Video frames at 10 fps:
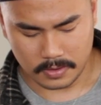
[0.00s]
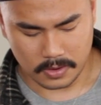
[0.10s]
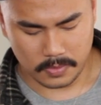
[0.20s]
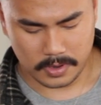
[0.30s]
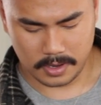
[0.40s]

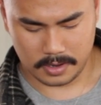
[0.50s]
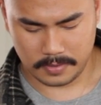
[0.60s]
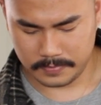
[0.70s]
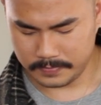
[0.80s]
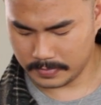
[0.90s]

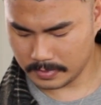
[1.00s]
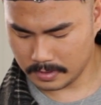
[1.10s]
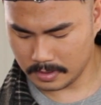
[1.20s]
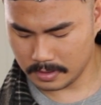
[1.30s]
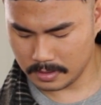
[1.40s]
Okay,
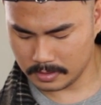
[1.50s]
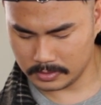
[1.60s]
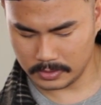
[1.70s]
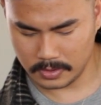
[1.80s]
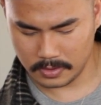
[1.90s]

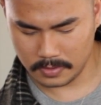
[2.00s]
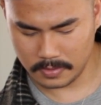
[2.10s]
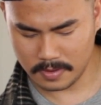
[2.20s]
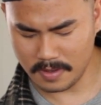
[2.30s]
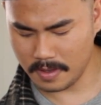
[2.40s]

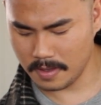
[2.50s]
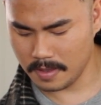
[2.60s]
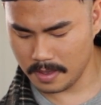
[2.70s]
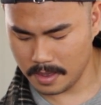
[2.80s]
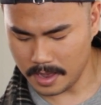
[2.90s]
so
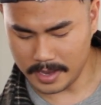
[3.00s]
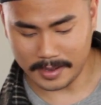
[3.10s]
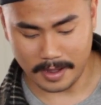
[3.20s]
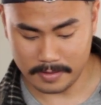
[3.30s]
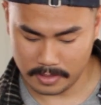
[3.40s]
I
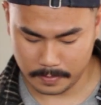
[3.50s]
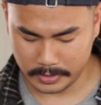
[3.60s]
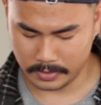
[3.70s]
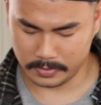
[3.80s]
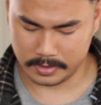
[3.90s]
got another
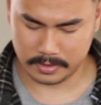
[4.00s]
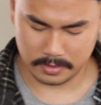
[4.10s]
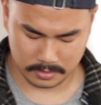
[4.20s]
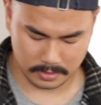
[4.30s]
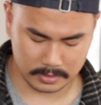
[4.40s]
begonia.
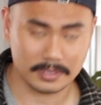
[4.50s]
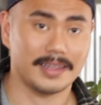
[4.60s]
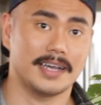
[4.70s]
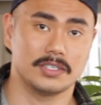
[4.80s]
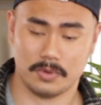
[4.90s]
It's the
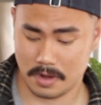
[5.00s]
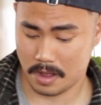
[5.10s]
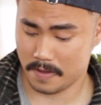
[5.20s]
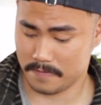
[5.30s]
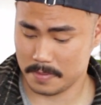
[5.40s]
last one
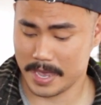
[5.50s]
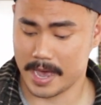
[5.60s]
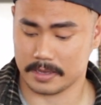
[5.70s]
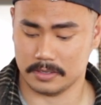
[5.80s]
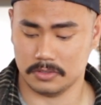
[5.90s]
of the
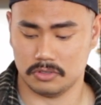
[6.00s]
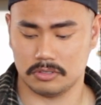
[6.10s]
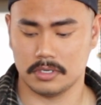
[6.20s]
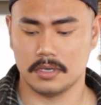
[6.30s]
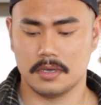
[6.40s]

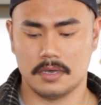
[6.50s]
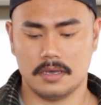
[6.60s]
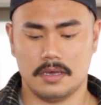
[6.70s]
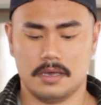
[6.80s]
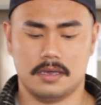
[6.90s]
package,
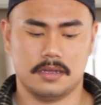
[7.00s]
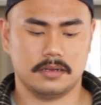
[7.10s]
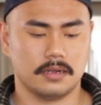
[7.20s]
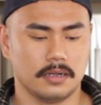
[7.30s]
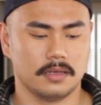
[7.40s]

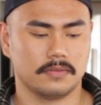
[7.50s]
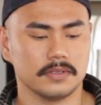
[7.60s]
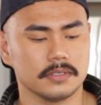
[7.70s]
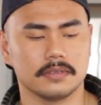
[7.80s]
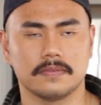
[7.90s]
and
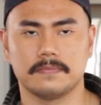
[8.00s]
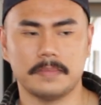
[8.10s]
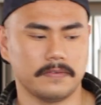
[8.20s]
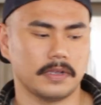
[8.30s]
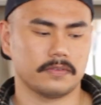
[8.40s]
this is
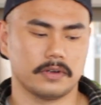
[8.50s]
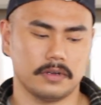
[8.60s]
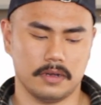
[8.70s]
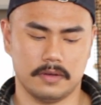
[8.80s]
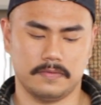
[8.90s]
my favorite
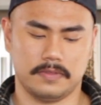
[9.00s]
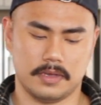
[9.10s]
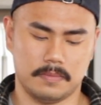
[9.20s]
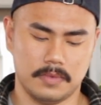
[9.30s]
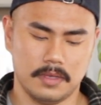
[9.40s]
of
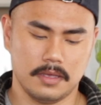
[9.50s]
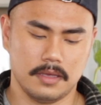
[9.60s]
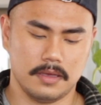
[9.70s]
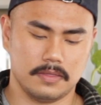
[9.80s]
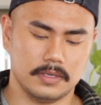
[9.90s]
them.
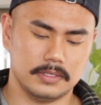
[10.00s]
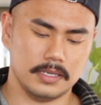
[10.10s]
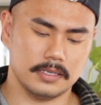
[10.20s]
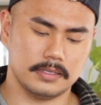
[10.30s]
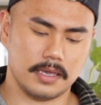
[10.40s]
This
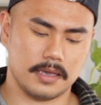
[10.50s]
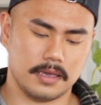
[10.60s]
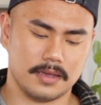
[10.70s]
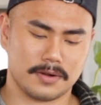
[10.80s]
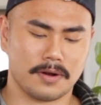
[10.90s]
is
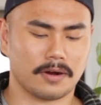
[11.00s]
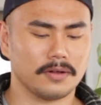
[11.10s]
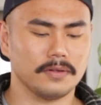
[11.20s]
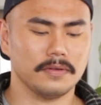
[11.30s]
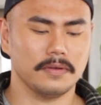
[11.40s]
a
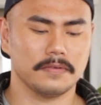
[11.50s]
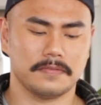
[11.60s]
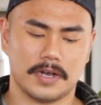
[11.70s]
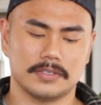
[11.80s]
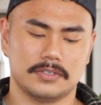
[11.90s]
Karl
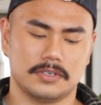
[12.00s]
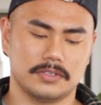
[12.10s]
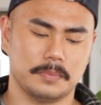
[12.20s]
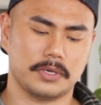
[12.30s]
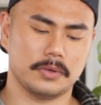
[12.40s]
Foster,
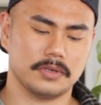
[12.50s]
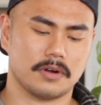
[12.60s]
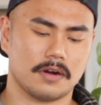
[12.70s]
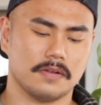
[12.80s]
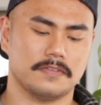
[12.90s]
so Begonia
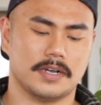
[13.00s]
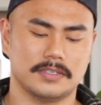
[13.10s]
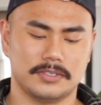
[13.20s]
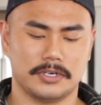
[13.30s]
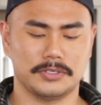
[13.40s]
Karl
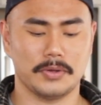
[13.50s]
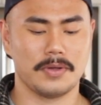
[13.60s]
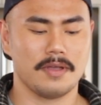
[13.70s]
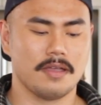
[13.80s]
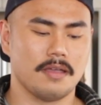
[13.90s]
Foster. So
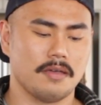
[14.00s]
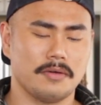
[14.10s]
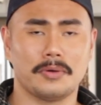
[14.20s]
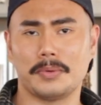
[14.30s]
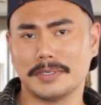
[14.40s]

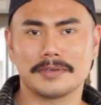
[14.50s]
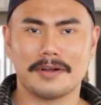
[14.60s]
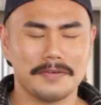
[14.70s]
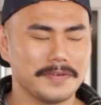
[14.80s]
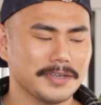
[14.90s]
who is
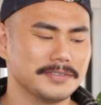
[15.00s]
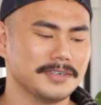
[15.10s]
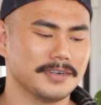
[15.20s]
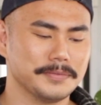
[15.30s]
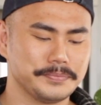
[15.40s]
Karl
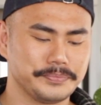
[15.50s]
Foster?